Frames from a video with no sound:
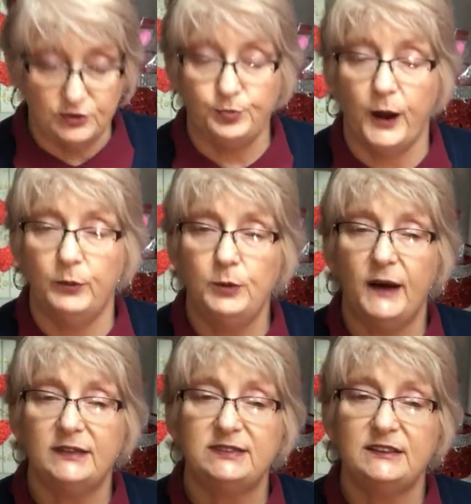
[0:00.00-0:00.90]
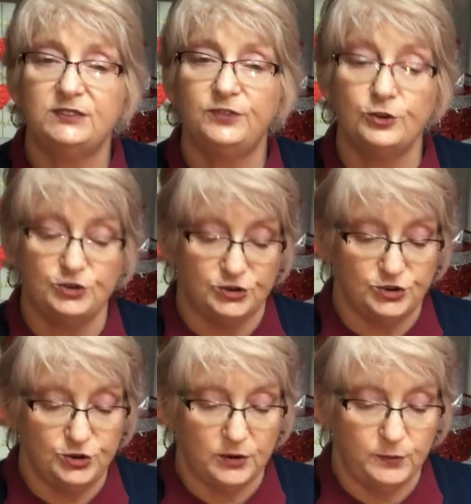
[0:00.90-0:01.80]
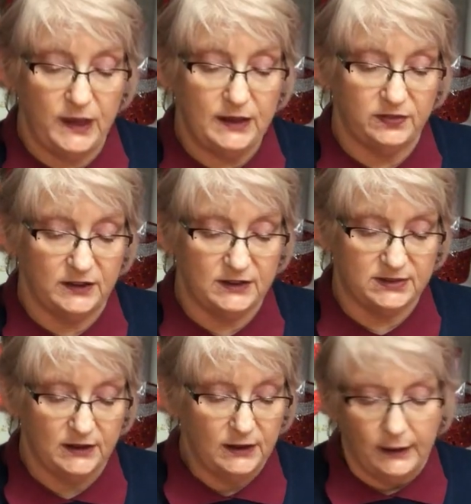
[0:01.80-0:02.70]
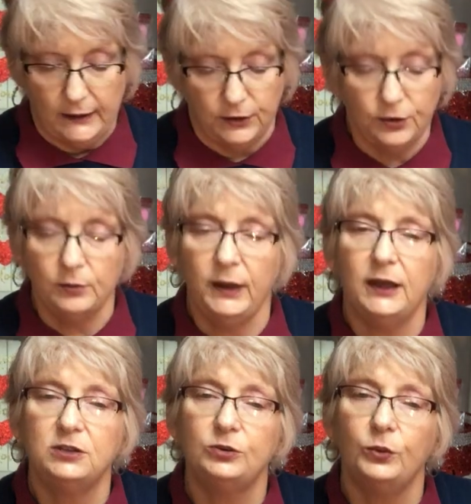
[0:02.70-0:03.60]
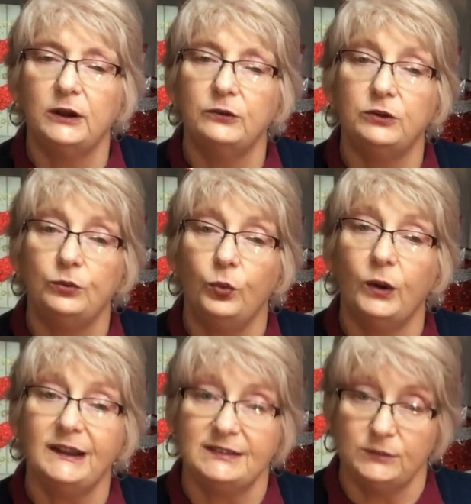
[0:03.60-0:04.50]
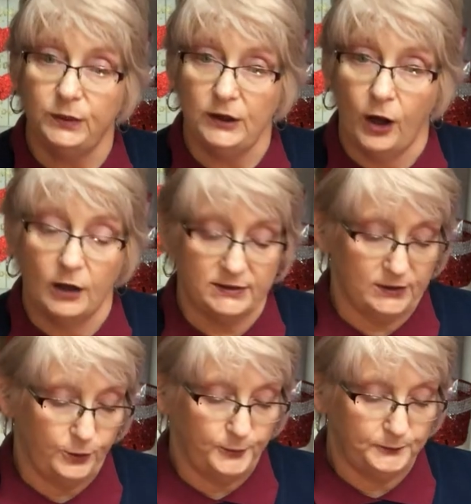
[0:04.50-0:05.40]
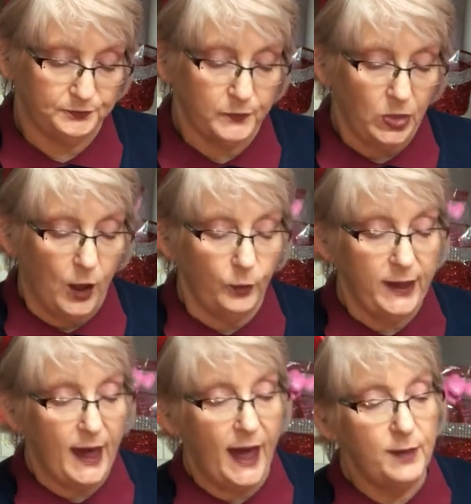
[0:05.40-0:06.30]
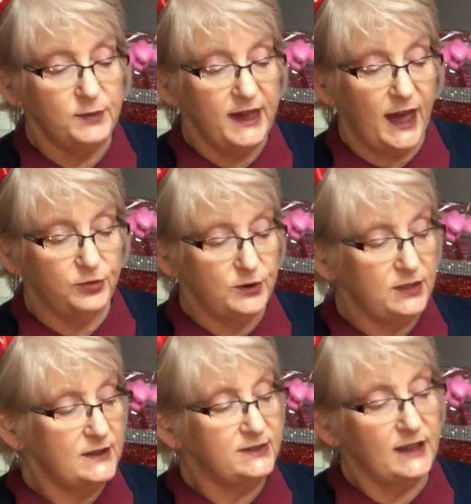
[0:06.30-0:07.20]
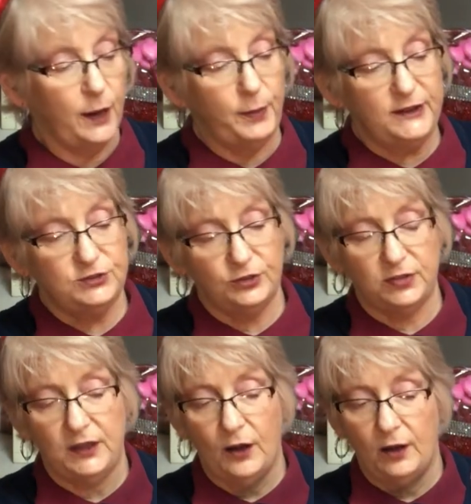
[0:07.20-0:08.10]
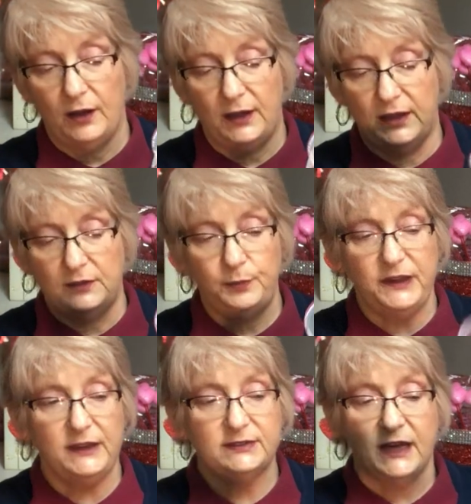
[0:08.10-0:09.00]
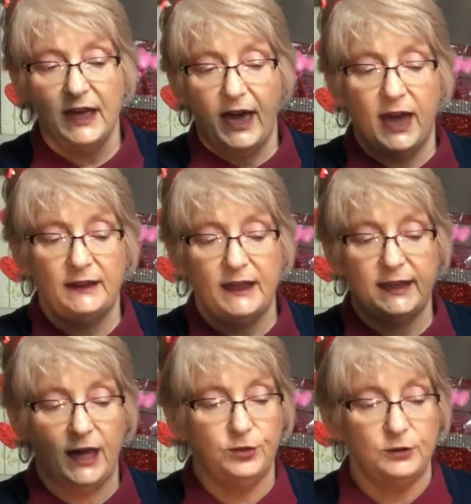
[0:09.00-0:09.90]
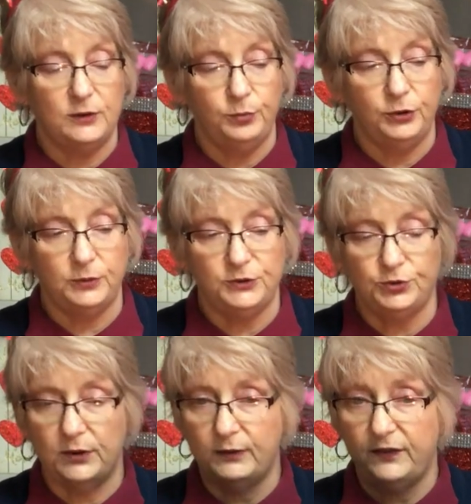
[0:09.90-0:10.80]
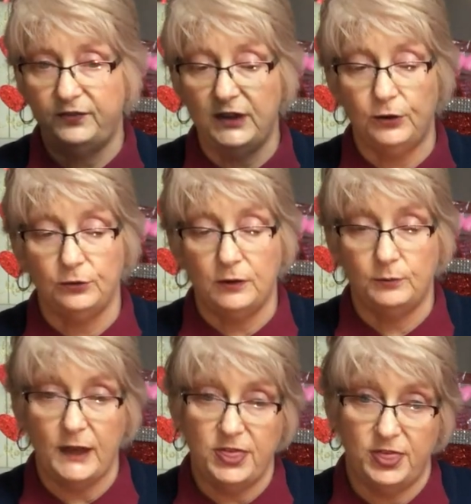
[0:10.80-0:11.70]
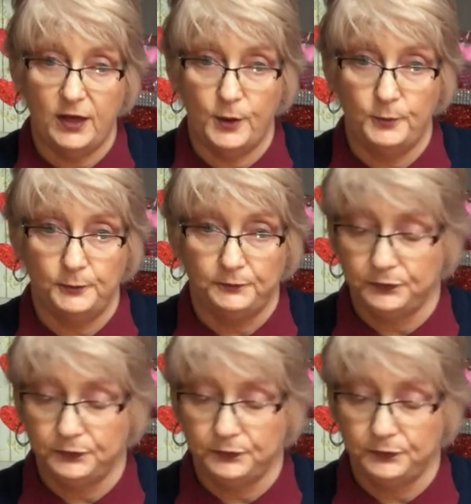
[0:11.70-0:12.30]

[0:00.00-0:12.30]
There's probably about 6 versions you can make of this. You can make it to whatever you want it to be also. Okay, I am gathering this up. I took the end piece and I gathered it and put it between my finger and my thumb.